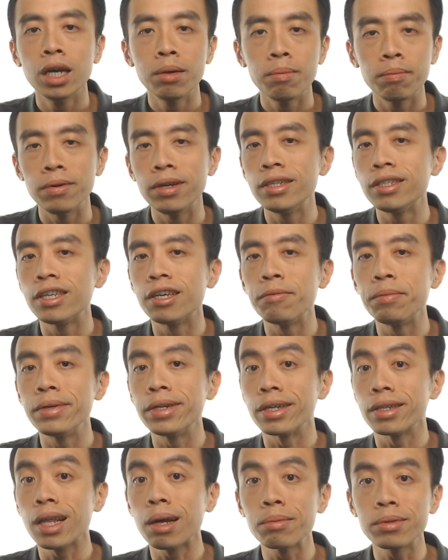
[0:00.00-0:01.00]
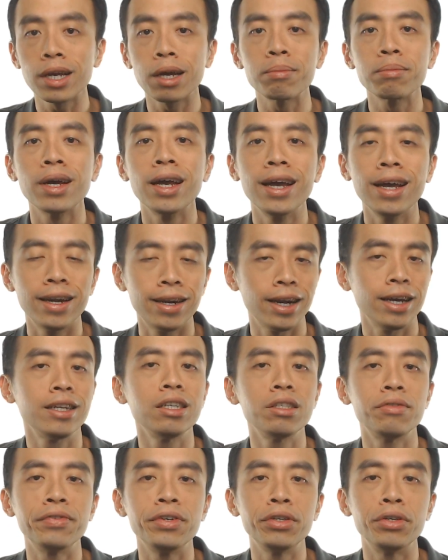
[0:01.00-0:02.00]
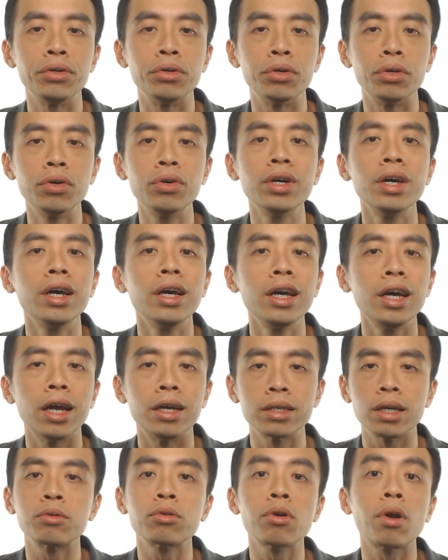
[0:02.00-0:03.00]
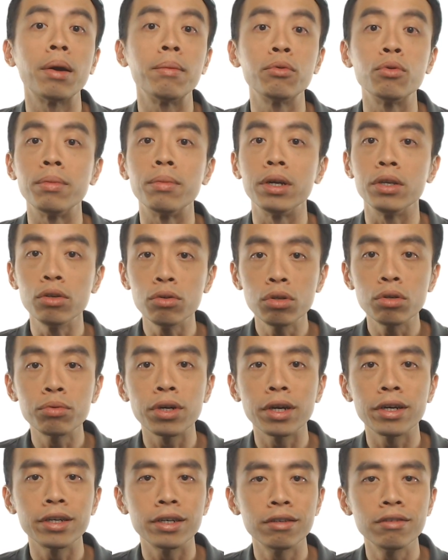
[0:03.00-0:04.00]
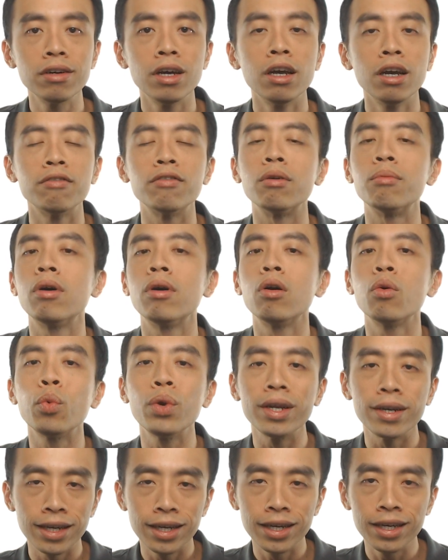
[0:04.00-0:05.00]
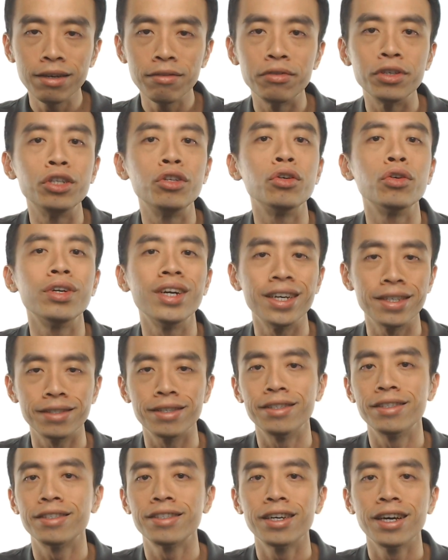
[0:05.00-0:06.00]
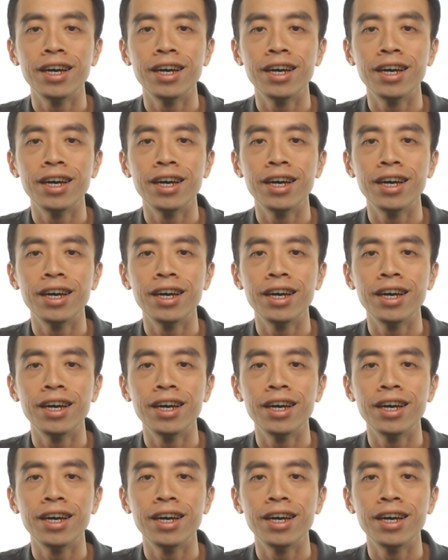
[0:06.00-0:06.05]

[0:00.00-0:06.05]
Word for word: please give me the thumbs up, like this video, and subscribe to my YouTube channel for more weekly video lessons.